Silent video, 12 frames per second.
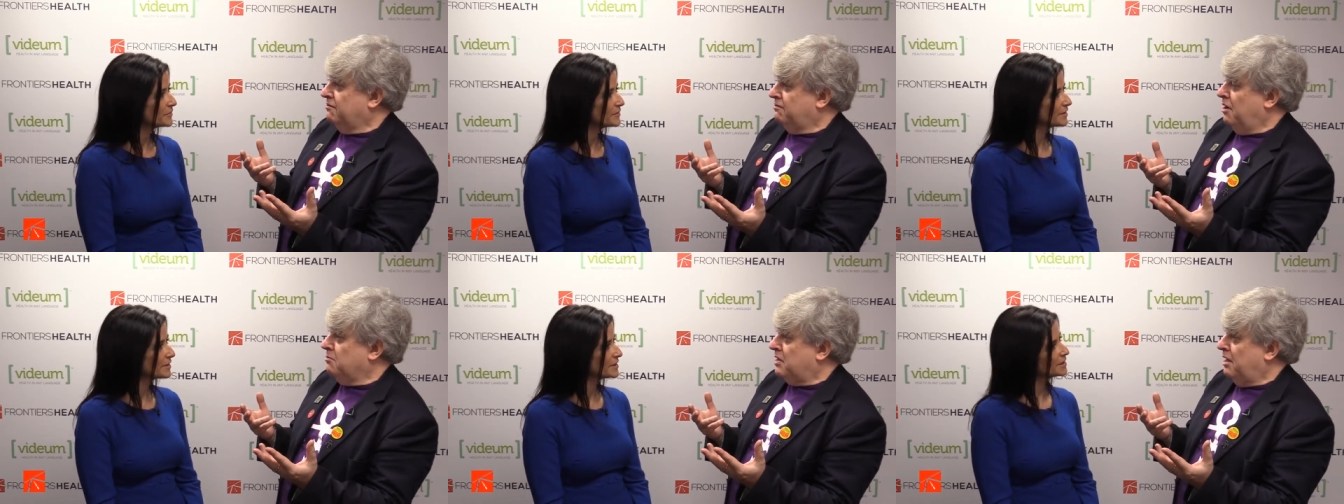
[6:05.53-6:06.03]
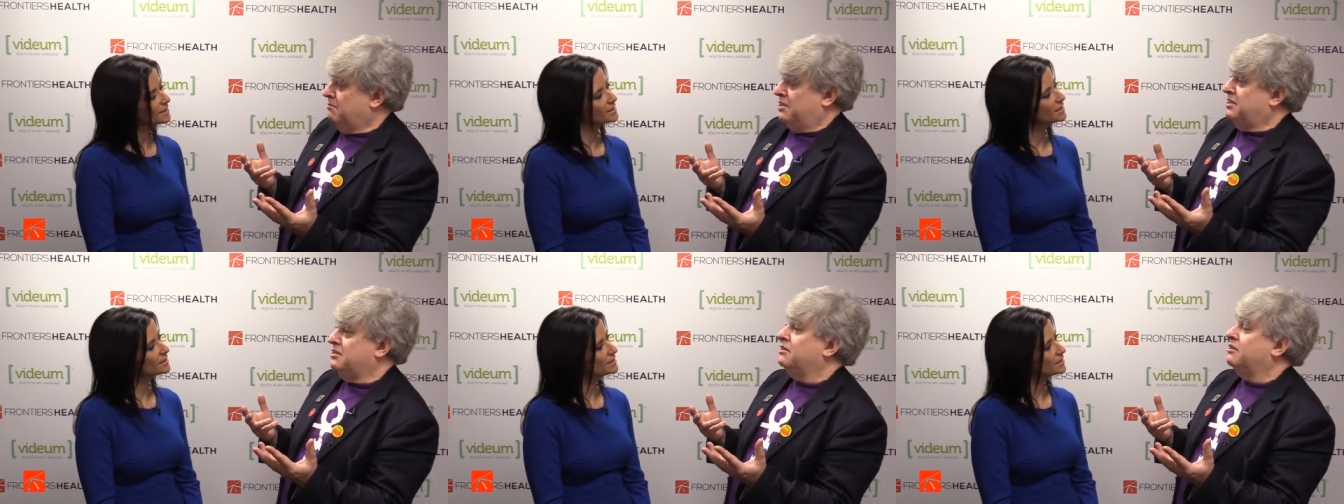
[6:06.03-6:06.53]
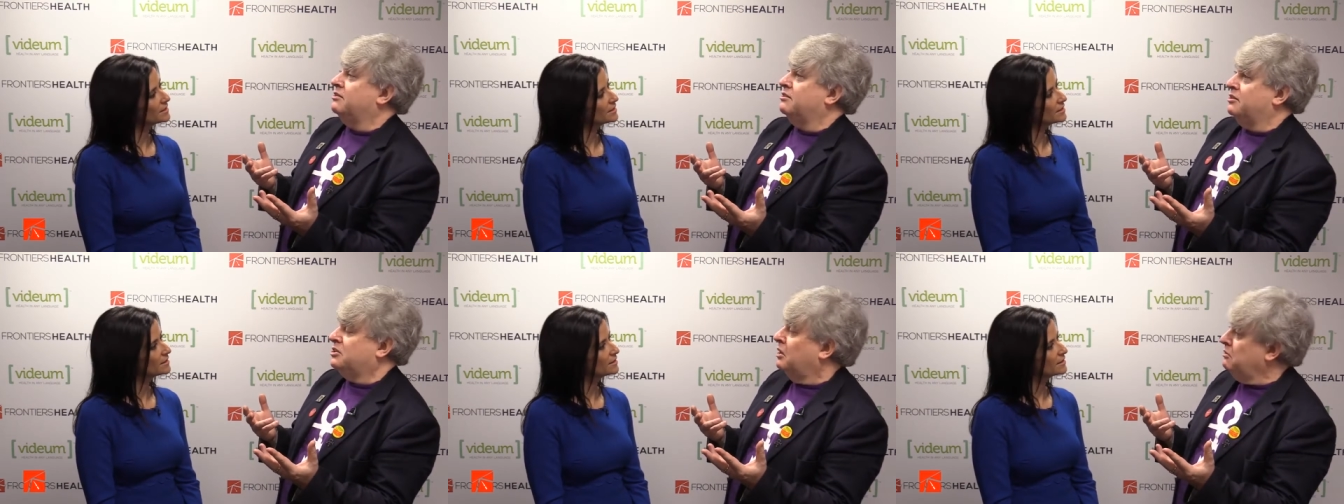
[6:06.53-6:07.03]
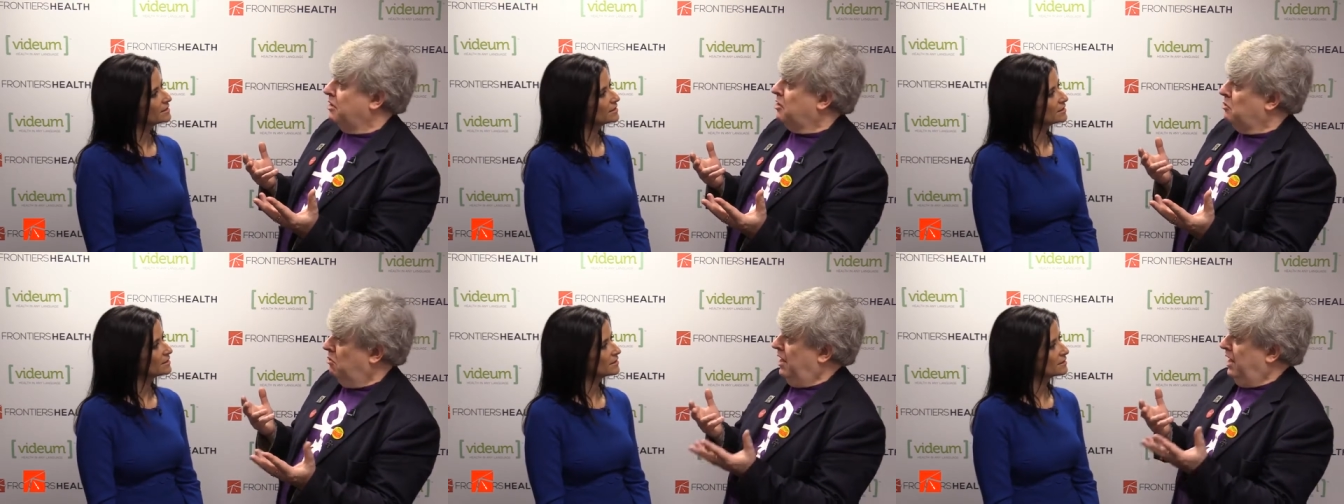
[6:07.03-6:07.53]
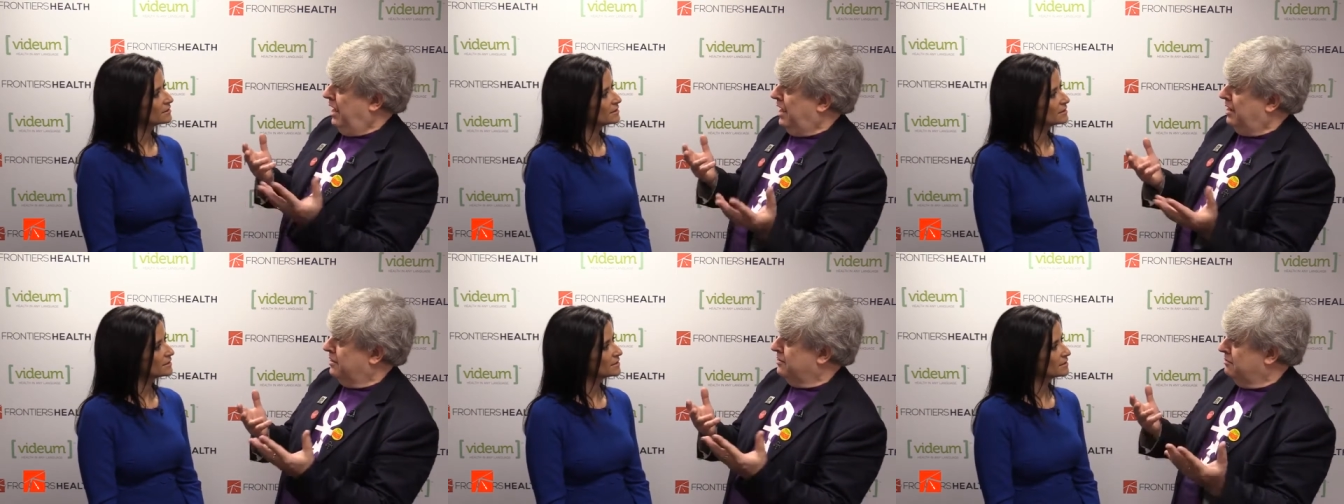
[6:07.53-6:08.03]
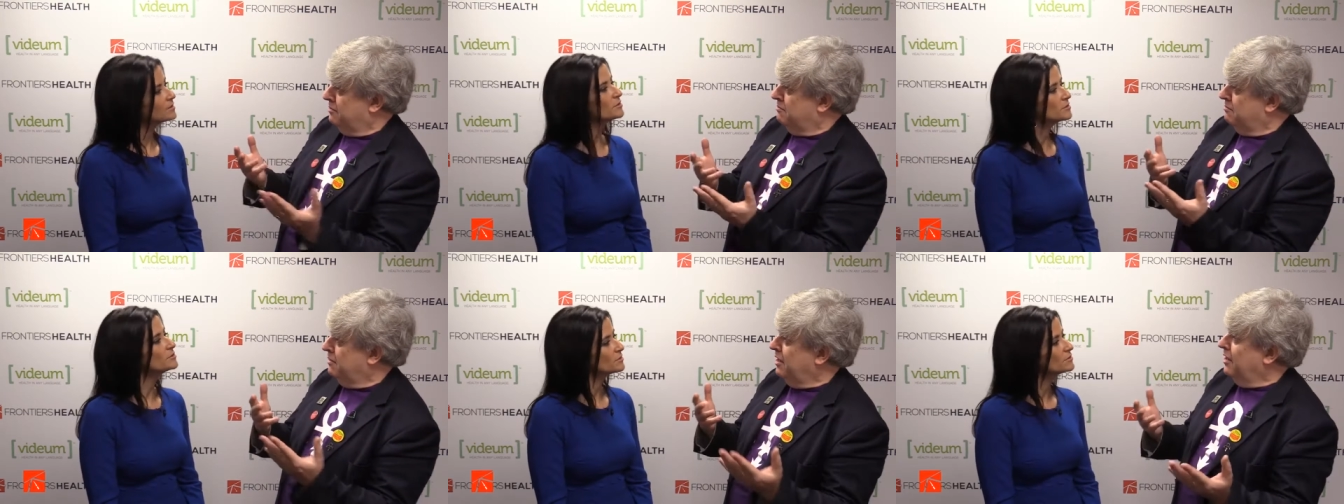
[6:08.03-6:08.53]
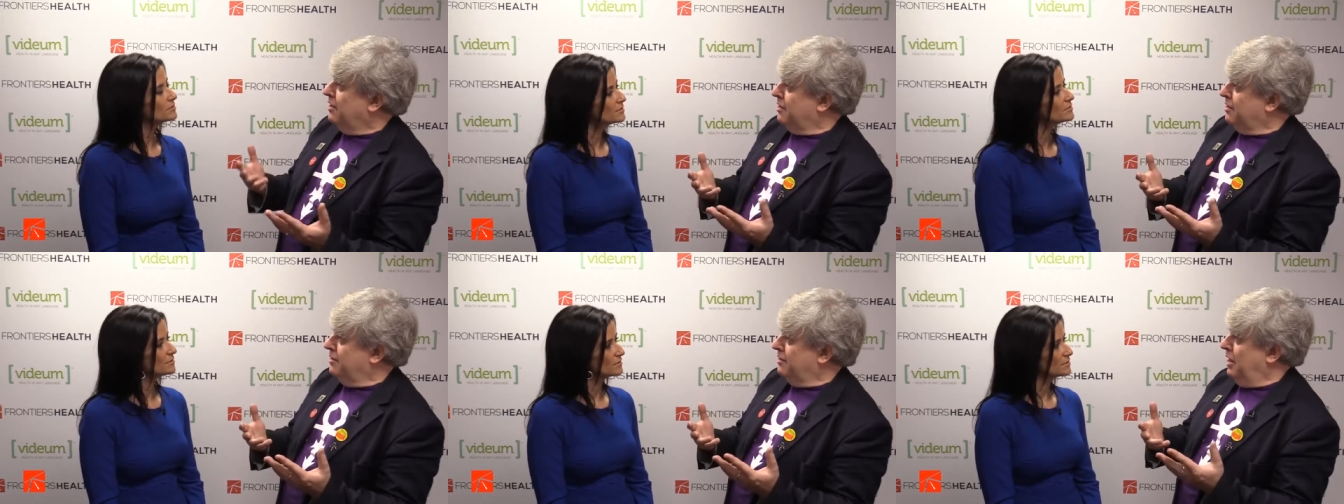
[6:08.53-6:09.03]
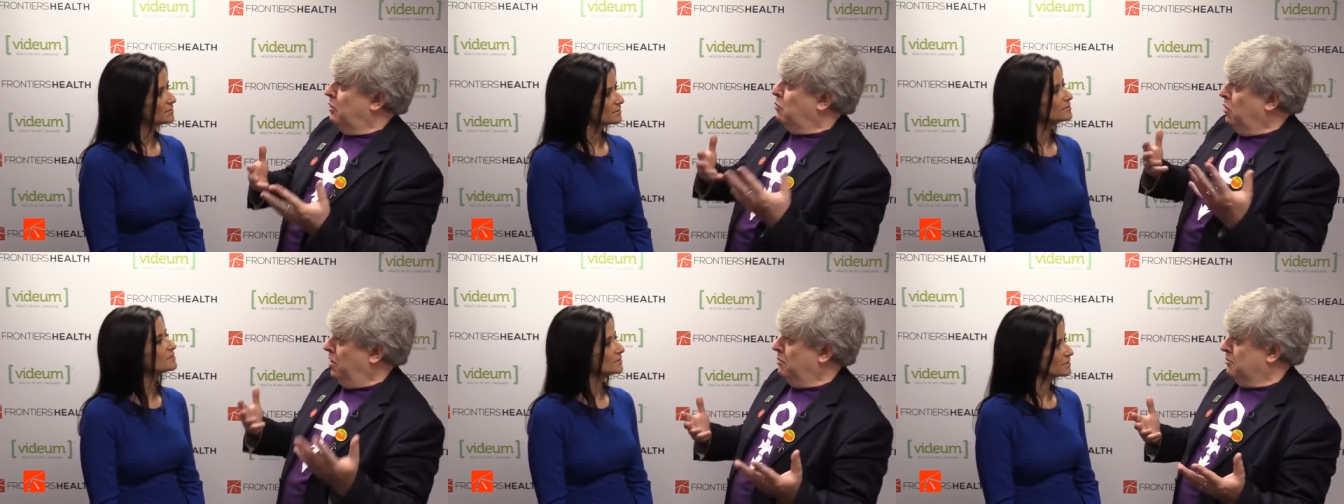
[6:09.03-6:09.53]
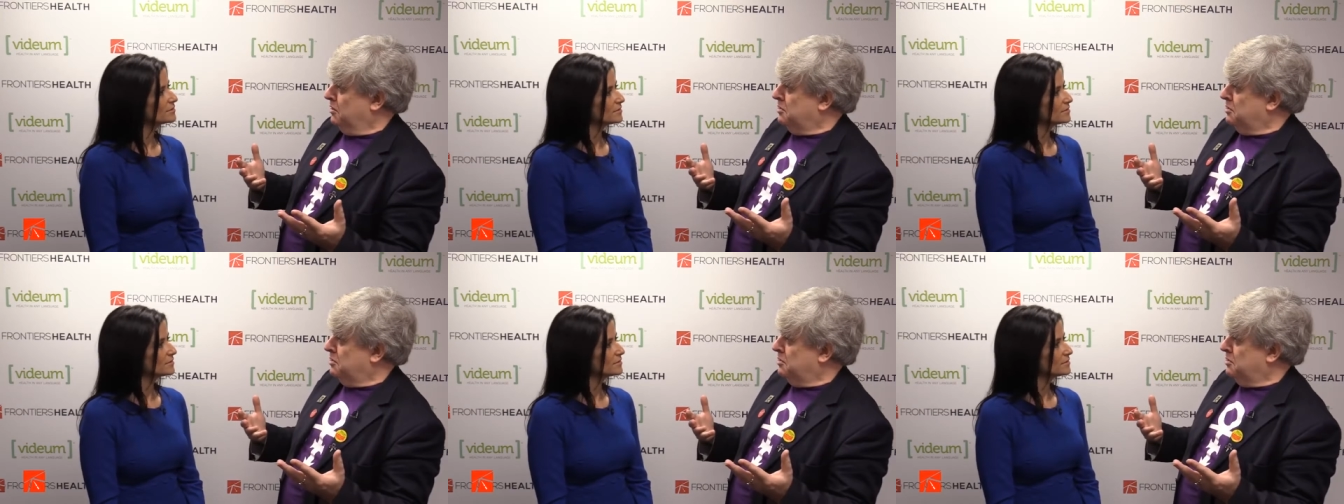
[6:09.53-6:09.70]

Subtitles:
the pharma companies don't know quite how to sort of, you know, work with